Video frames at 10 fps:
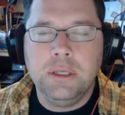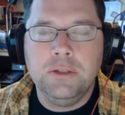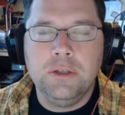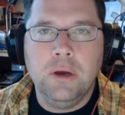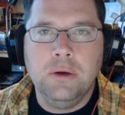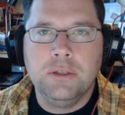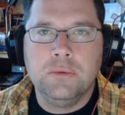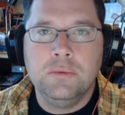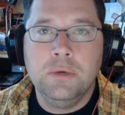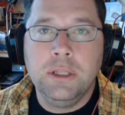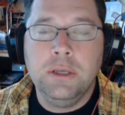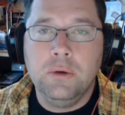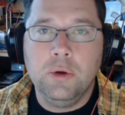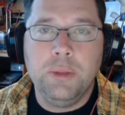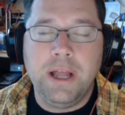And so it's a really
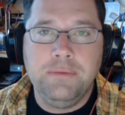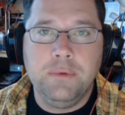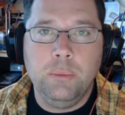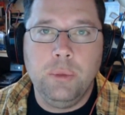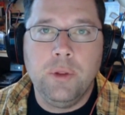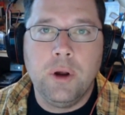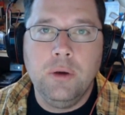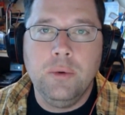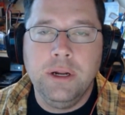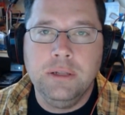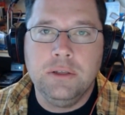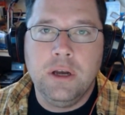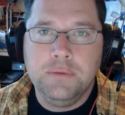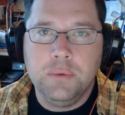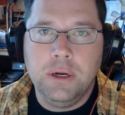cool platform, both hardware and
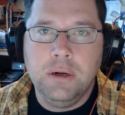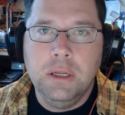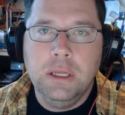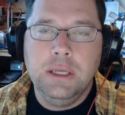software.